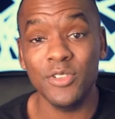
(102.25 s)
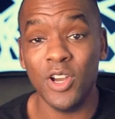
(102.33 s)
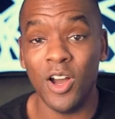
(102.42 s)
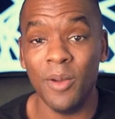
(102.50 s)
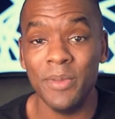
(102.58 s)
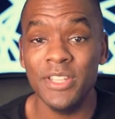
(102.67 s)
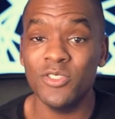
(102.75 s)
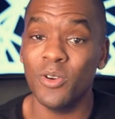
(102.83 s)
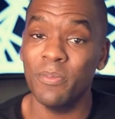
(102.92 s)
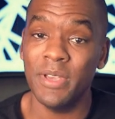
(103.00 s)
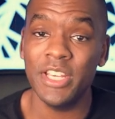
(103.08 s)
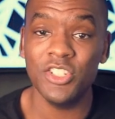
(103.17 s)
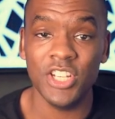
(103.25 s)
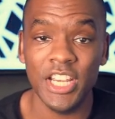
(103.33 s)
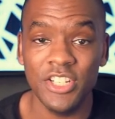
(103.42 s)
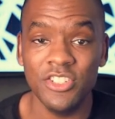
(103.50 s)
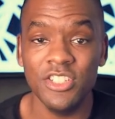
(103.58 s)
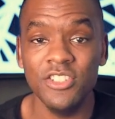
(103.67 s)
comments or make
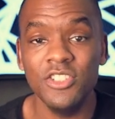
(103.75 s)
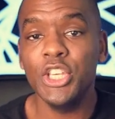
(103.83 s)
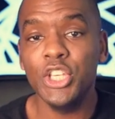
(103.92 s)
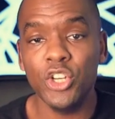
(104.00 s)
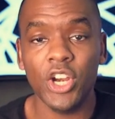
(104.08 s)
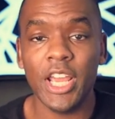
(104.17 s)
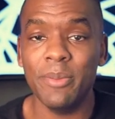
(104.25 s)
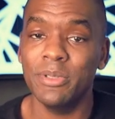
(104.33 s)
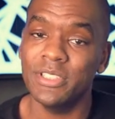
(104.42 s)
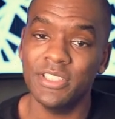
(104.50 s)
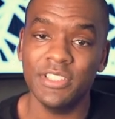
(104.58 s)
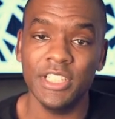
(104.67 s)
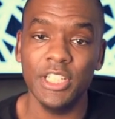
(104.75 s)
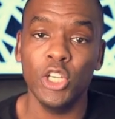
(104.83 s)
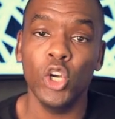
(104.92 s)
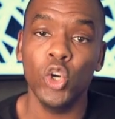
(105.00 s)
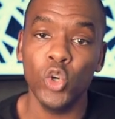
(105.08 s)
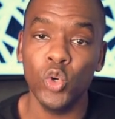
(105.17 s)
changes, you're able to see
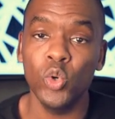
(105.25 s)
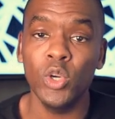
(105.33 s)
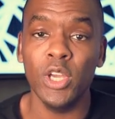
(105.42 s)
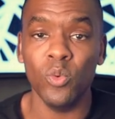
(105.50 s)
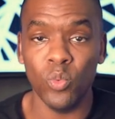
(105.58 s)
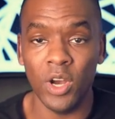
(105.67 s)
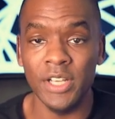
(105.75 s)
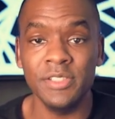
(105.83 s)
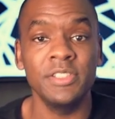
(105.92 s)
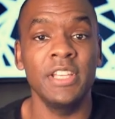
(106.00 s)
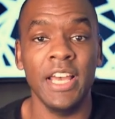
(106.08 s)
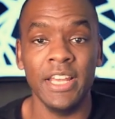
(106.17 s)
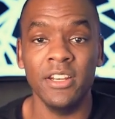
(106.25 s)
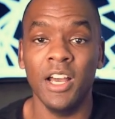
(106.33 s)
who it was that